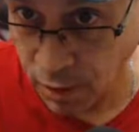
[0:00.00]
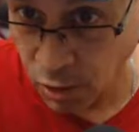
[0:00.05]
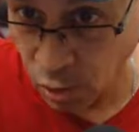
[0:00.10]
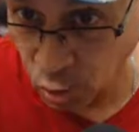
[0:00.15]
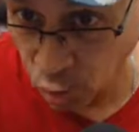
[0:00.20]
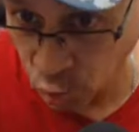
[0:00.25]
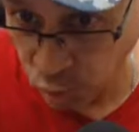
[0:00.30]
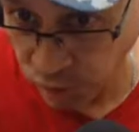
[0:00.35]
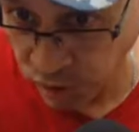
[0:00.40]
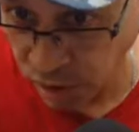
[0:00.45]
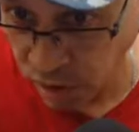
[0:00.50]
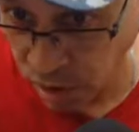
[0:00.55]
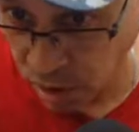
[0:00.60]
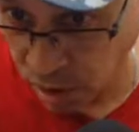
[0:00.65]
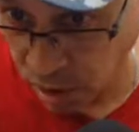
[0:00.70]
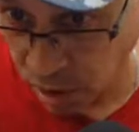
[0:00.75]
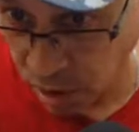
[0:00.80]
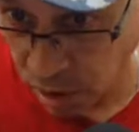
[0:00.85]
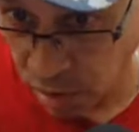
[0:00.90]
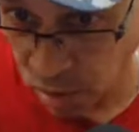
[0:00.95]
We
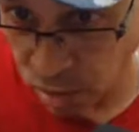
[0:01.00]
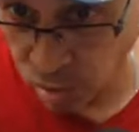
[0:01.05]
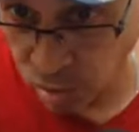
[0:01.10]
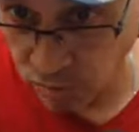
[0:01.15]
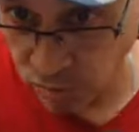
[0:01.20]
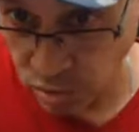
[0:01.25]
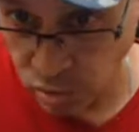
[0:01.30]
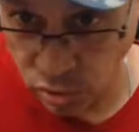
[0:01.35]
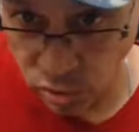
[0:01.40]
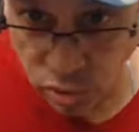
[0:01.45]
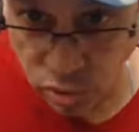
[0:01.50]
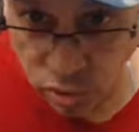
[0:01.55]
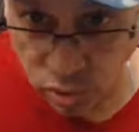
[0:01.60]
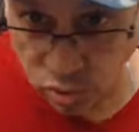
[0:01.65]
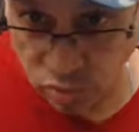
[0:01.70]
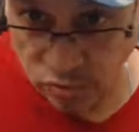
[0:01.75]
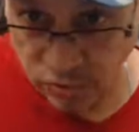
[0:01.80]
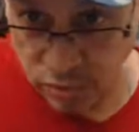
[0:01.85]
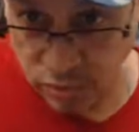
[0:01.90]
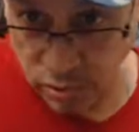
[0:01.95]
are almost
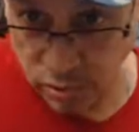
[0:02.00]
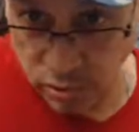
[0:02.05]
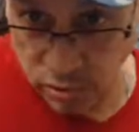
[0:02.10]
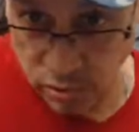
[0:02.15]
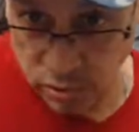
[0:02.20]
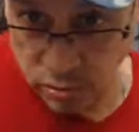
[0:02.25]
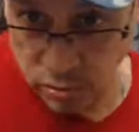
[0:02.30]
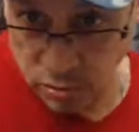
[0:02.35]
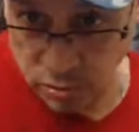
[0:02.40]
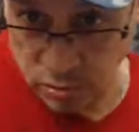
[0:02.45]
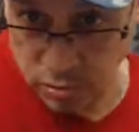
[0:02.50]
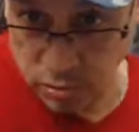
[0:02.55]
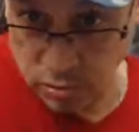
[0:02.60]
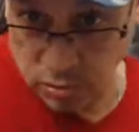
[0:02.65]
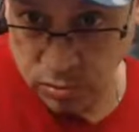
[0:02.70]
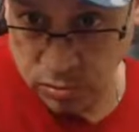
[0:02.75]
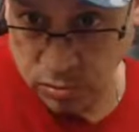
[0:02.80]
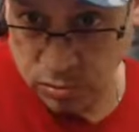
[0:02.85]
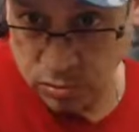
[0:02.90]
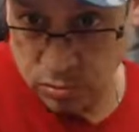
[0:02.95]
over.
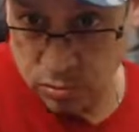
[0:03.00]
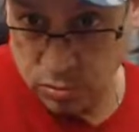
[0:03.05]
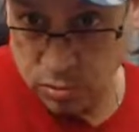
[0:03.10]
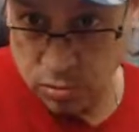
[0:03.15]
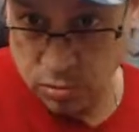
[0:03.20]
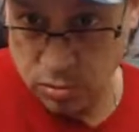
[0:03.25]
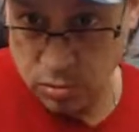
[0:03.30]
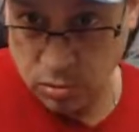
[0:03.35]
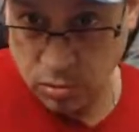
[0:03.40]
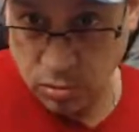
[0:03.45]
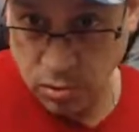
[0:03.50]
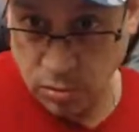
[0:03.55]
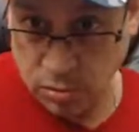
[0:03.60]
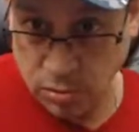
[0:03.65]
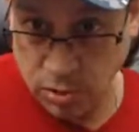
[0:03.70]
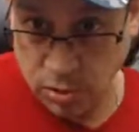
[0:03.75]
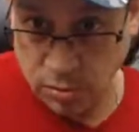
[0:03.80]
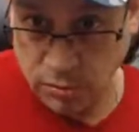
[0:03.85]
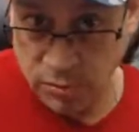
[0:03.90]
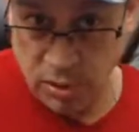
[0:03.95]
I'm
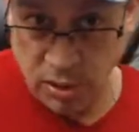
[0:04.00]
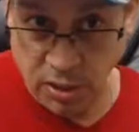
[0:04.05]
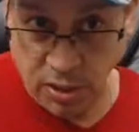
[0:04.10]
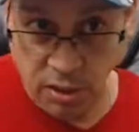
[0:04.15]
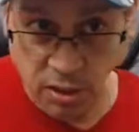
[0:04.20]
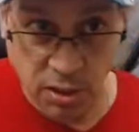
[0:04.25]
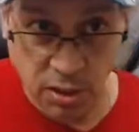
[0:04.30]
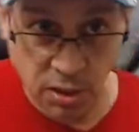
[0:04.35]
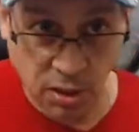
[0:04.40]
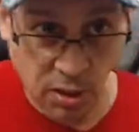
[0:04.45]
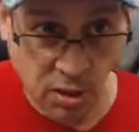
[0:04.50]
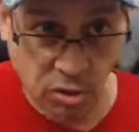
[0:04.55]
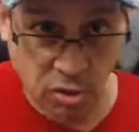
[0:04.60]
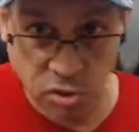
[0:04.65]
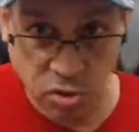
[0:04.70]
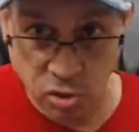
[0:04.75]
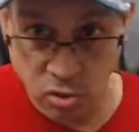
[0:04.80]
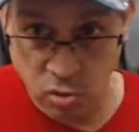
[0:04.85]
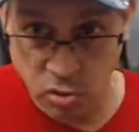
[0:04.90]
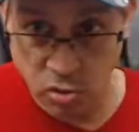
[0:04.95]
going to be ending here
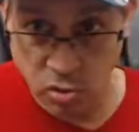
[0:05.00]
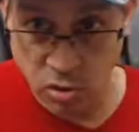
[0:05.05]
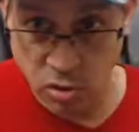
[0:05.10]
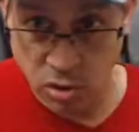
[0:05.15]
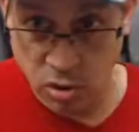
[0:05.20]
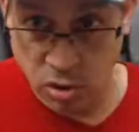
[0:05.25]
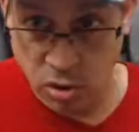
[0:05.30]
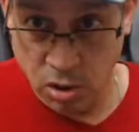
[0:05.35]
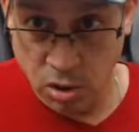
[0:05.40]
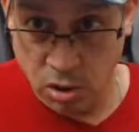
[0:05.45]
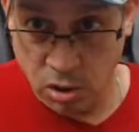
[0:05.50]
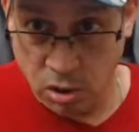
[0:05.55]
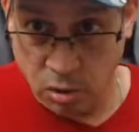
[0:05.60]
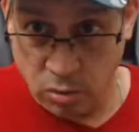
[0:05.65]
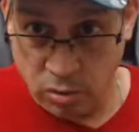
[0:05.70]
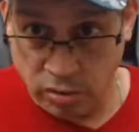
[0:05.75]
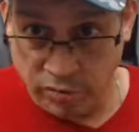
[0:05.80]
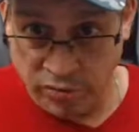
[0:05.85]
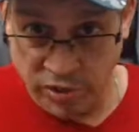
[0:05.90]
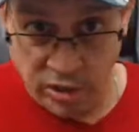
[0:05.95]
soon.
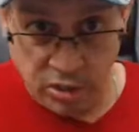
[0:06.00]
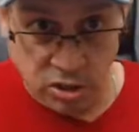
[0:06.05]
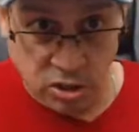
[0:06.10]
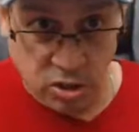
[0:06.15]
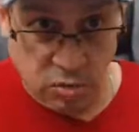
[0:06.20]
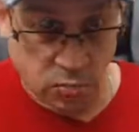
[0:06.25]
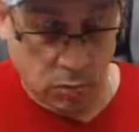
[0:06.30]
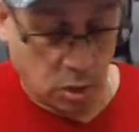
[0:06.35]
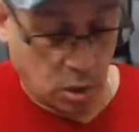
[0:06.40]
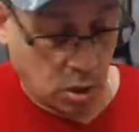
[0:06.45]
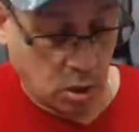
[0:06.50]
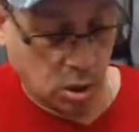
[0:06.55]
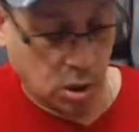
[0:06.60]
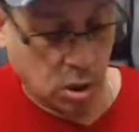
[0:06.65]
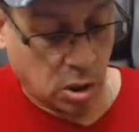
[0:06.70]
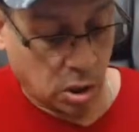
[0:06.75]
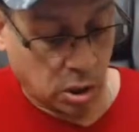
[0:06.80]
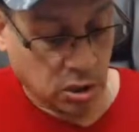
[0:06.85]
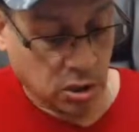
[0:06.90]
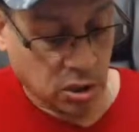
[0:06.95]
We've had a small
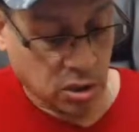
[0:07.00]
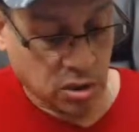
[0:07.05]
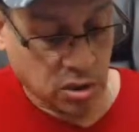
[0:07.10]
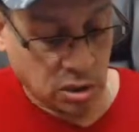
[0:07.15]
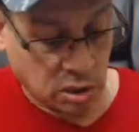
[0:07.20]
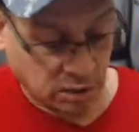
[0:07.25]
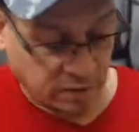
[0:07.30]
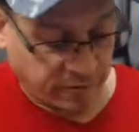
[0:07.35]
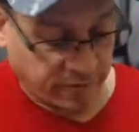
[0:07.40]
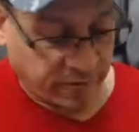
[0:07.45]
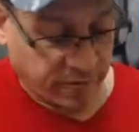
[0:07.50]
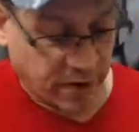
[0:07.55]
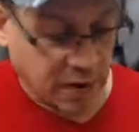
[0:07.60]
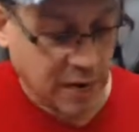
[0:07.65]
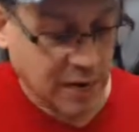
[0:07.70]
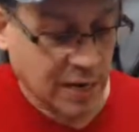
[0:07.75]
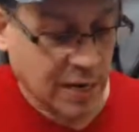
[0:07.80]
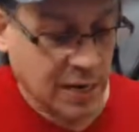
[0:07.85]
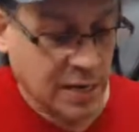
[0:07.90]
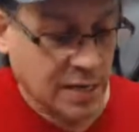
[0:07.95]
audience on a
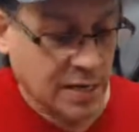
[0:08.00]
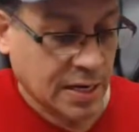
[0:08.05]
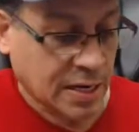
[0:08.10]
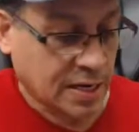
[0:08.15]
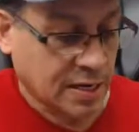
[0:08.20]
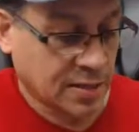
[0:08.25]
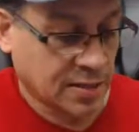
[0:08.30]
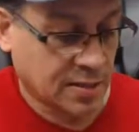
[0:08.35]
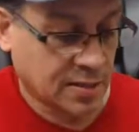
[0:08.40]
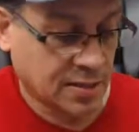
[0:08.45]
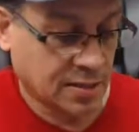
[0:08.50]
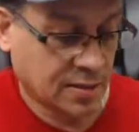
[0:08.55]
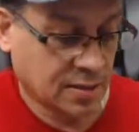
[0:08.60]
Friday night.